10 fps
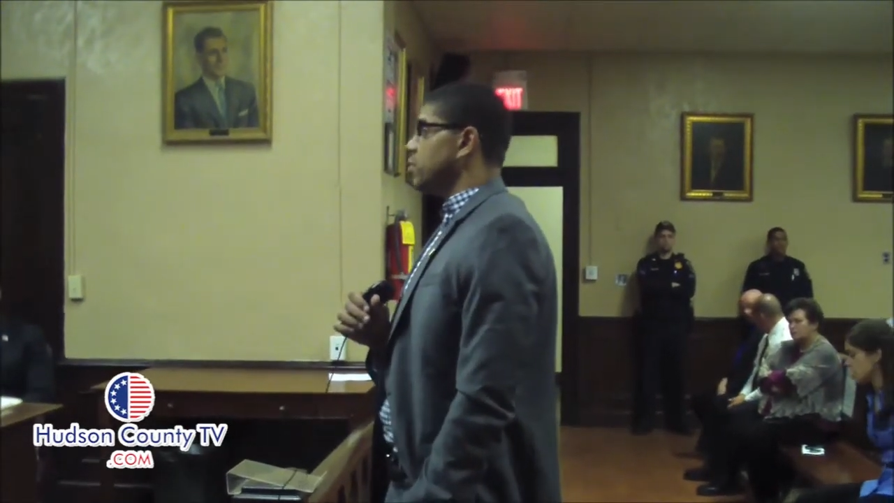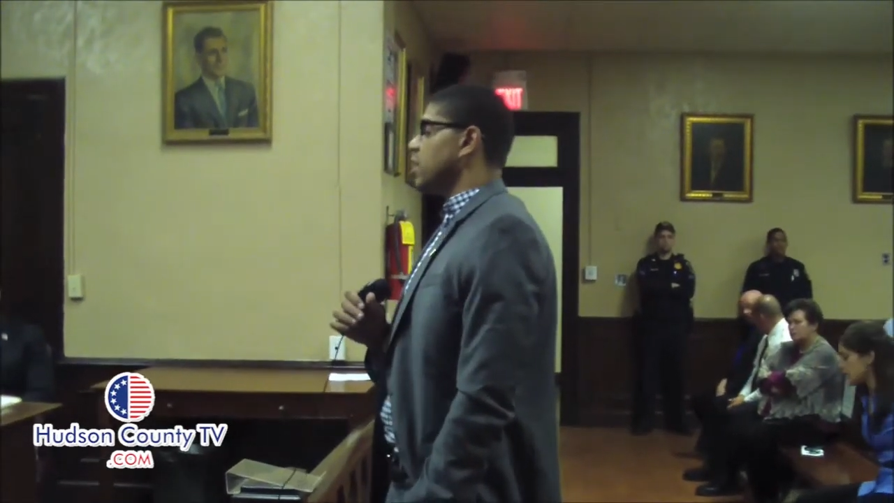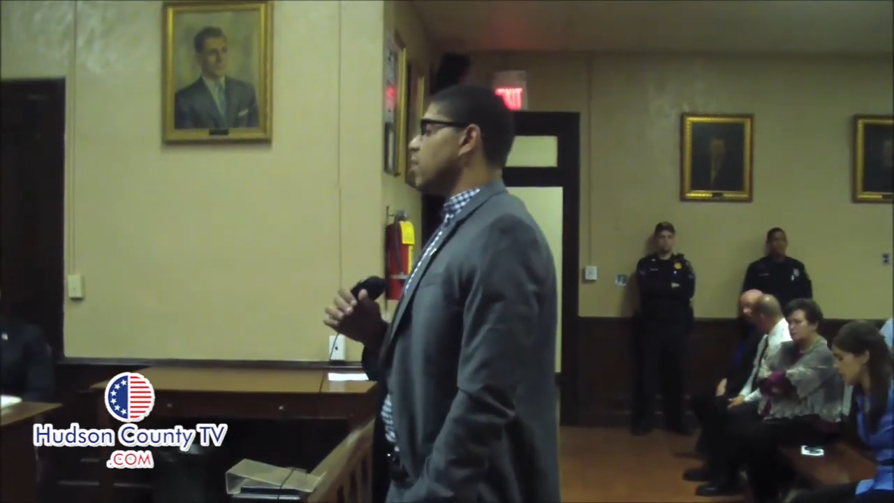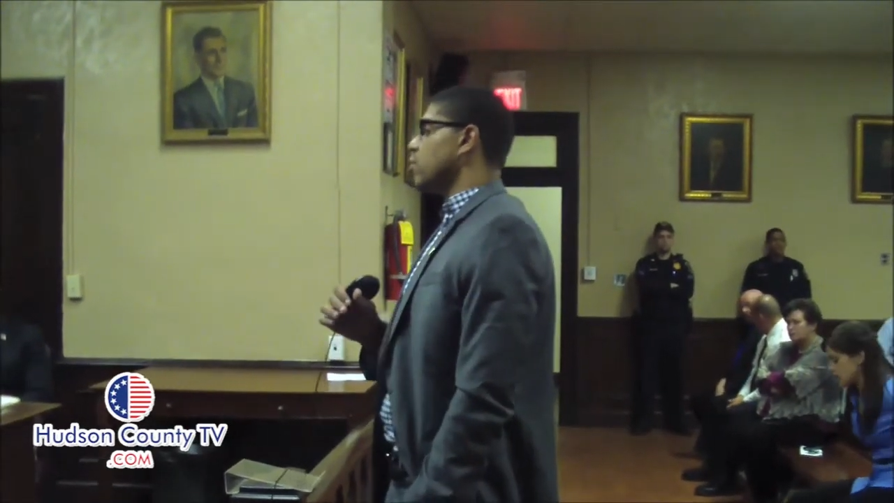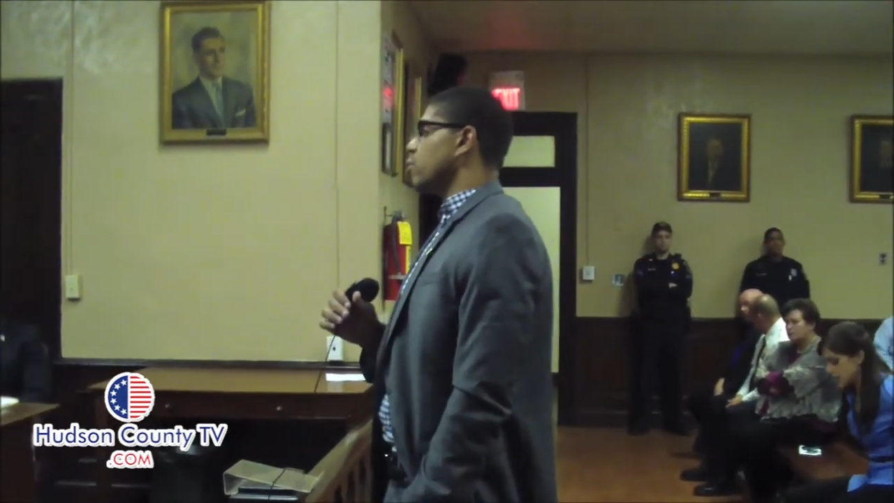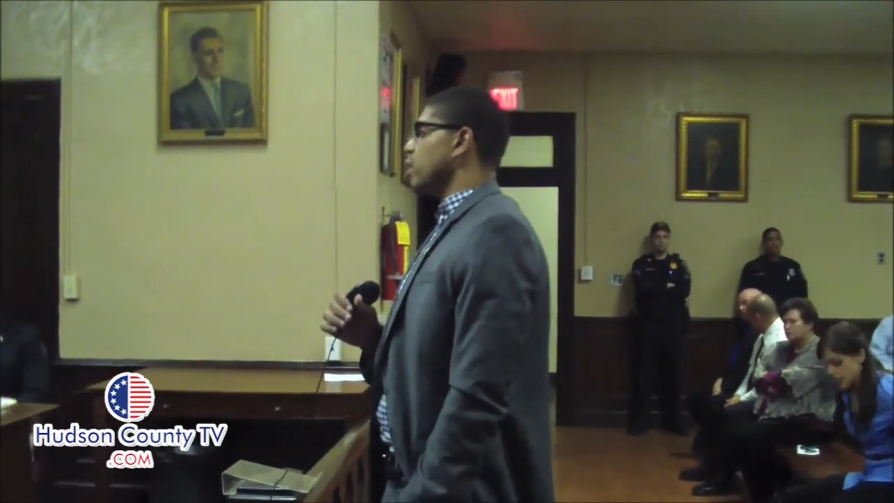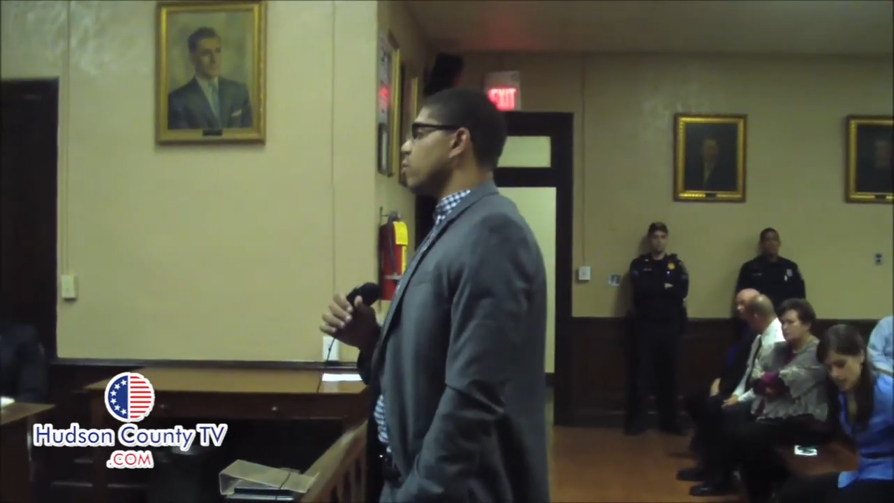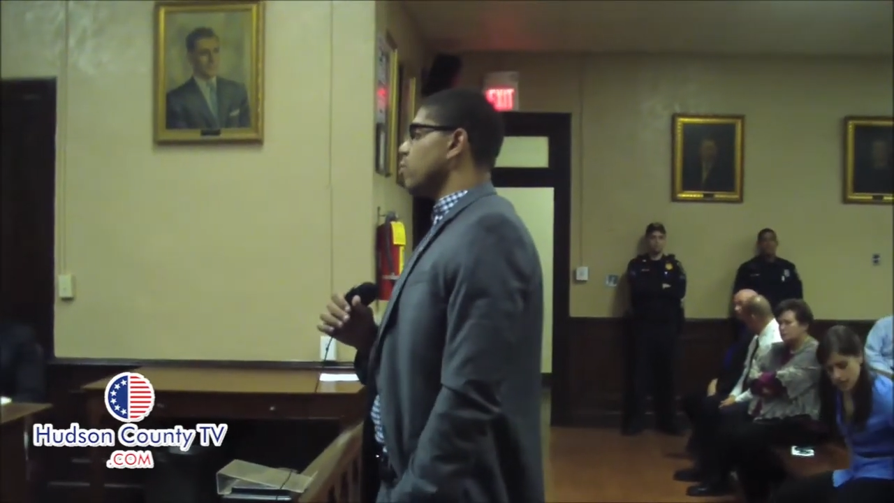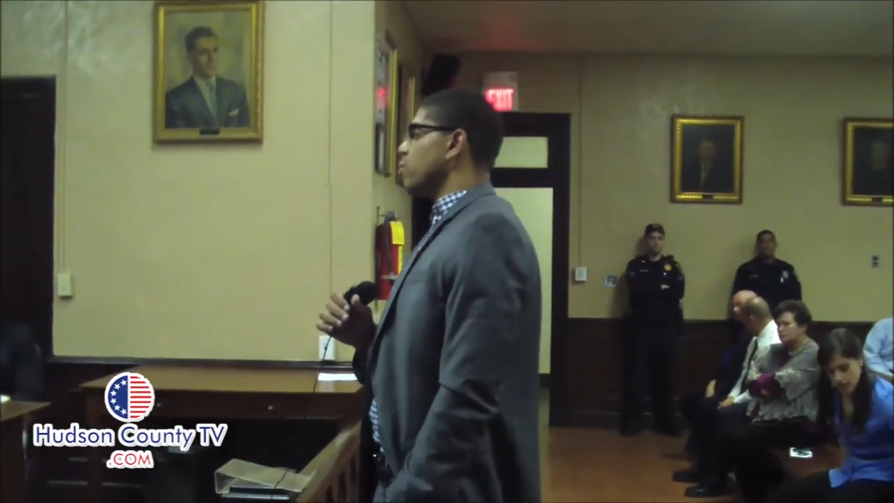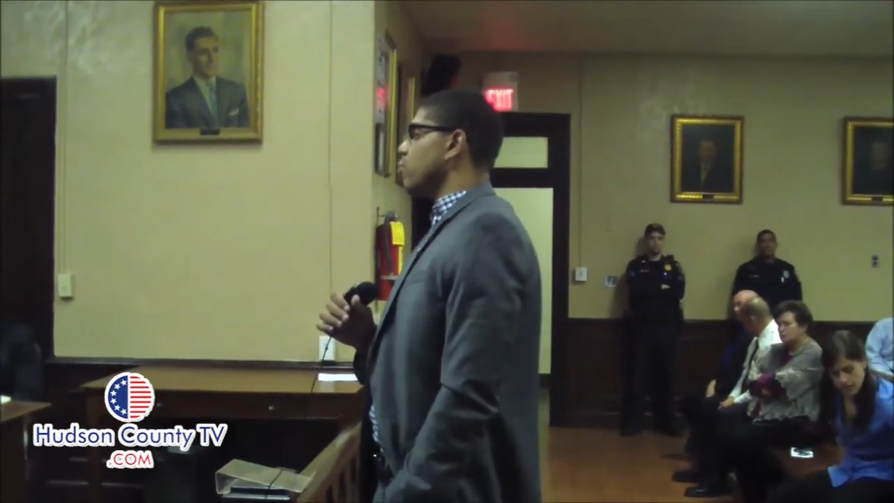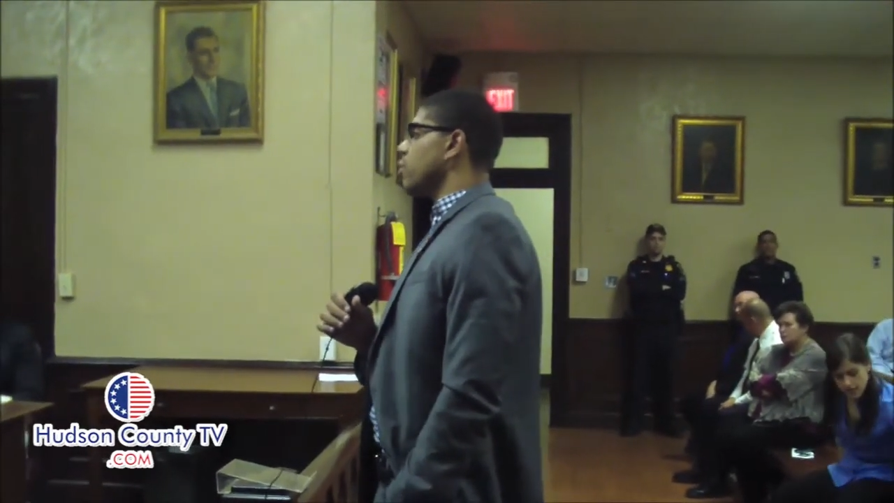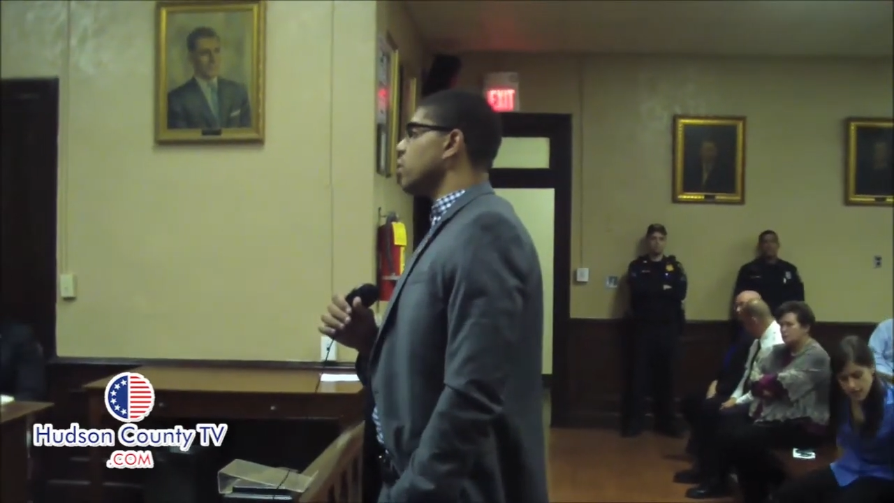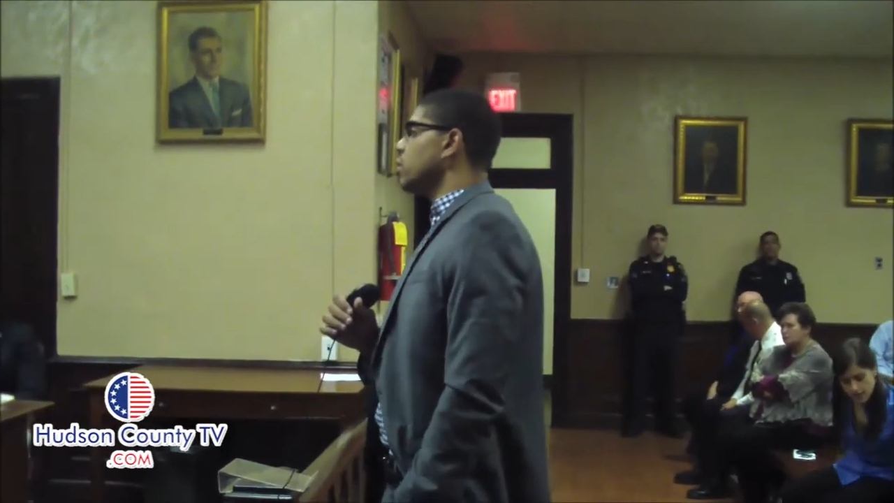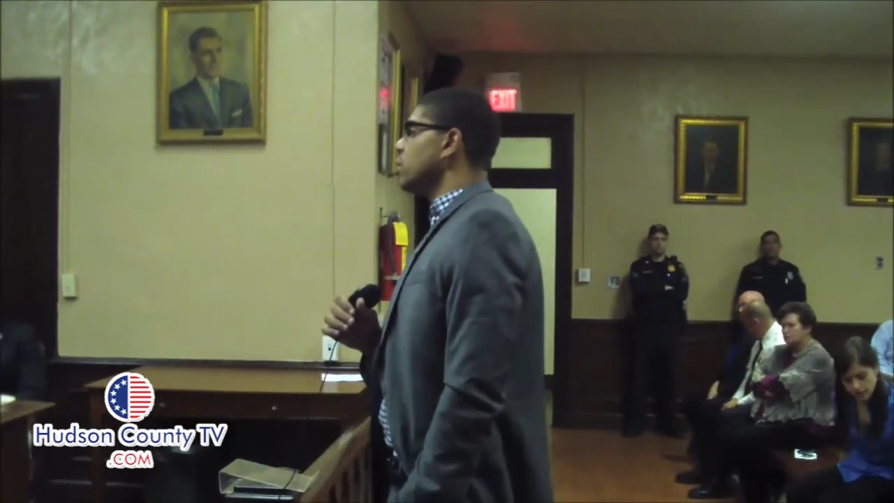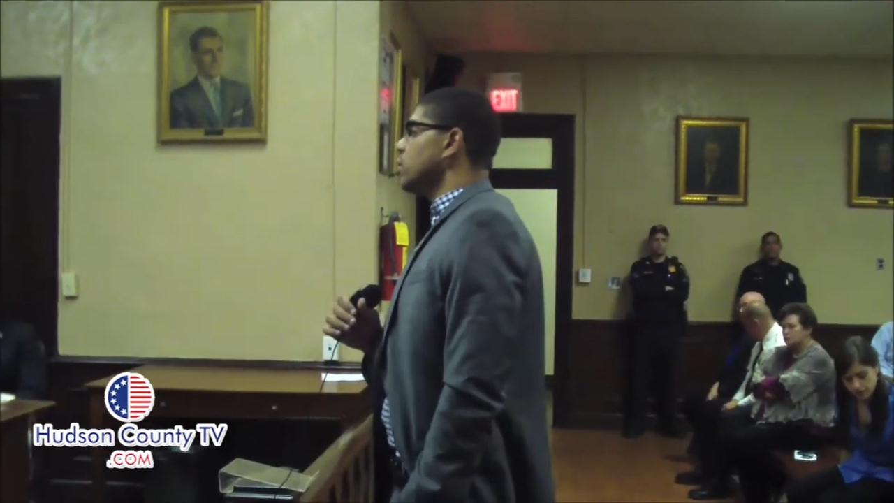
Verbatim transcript: is that a correct report